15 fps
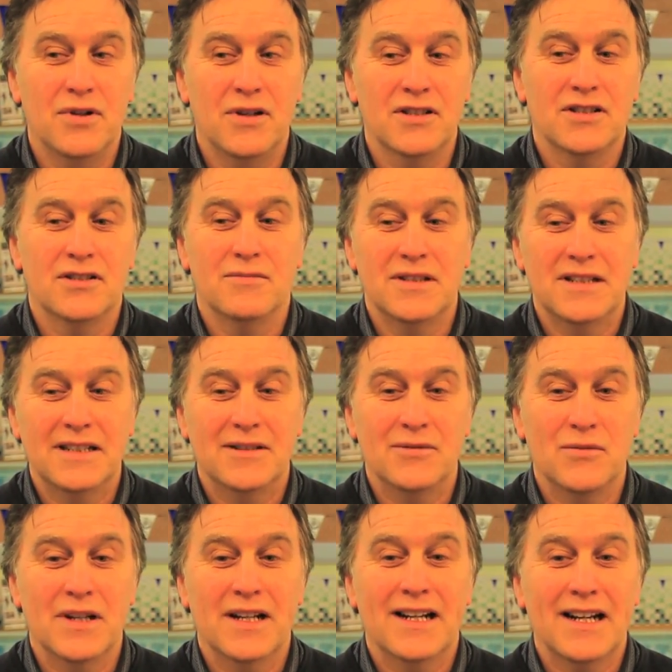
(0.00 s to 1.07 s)
possibly
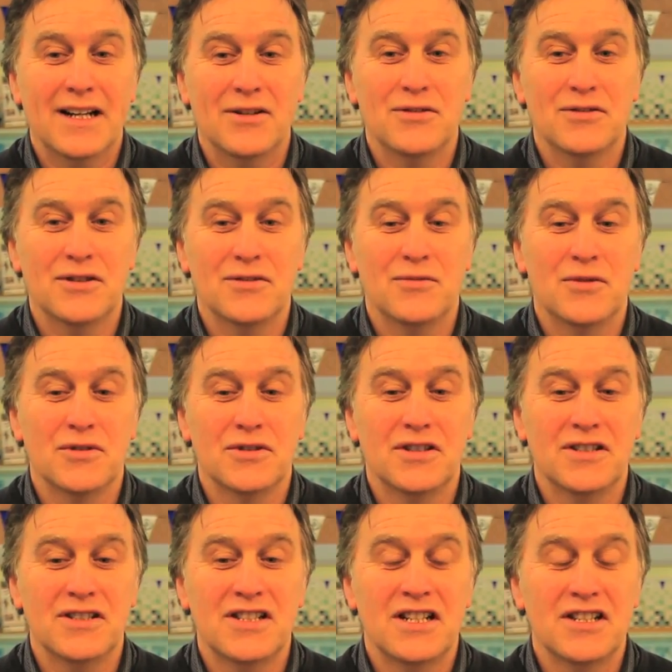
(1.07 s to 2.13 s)
when I get out of the water
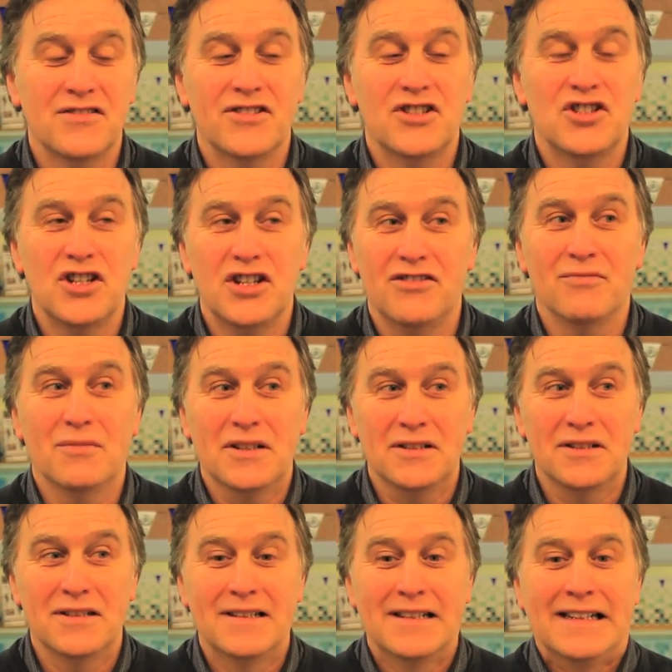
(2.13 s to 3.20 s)
the sense of
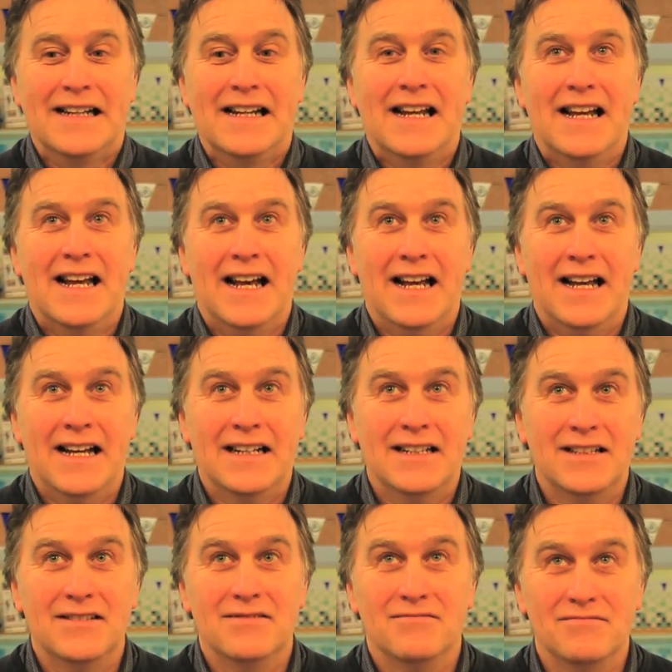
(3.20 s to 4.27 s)
achievement and